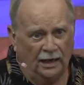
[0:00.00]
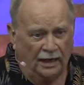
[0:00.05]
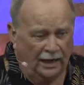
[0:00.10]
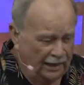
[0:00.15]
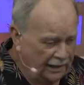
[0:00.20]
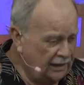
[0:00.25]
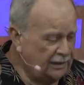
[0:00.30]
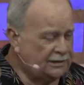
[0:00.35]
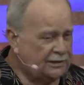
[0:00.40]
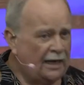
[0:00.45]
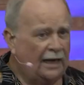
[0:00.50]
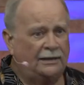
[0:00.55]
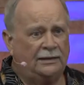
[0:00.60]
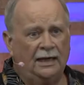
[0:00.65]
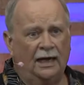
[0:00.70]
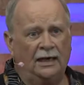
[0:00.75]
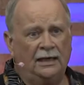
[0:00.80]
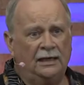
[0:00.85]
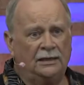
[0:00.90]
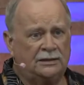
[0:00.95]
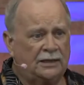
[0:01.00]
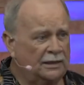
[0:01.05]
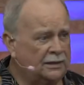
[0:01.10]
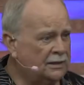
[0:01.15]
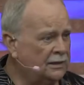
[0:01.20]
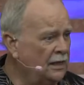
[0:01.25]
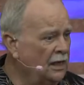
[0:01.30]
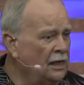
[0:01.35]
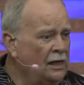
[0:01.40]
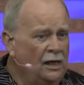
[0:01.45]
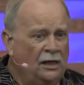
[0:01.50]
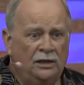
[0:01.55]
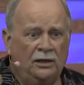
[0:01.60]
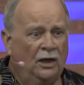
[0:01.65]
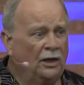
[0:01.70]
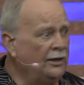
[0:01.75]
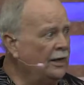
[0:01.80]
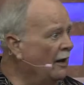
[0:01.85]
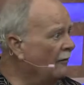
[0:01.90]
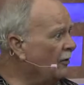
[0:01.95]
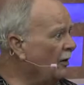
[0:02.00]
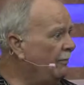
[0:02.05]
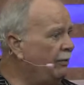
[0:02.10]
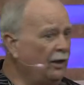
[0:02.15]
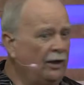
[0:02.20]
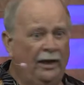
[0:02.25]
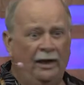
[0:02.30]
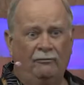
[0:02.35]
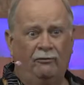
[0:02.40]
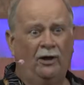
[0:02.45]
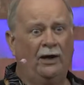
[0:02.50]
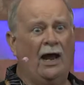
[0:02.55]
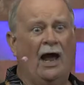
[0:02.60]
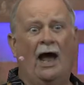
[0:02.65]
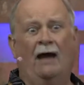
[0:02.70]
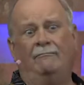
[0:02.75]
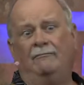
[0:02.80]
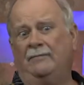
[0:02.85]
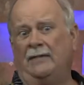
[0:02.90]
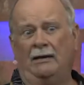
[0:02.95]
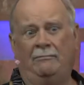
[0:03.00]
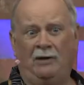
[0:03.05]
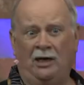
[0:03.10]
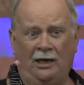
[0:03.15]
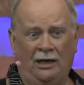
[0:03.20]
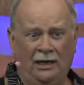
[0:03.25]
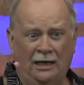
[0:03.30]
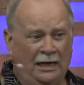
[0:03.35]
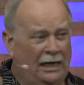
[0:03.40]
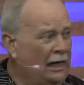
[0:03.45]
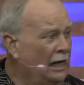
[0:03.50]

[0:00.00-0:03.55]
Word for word: And he sat down, he says, You'll never believe what happened to me.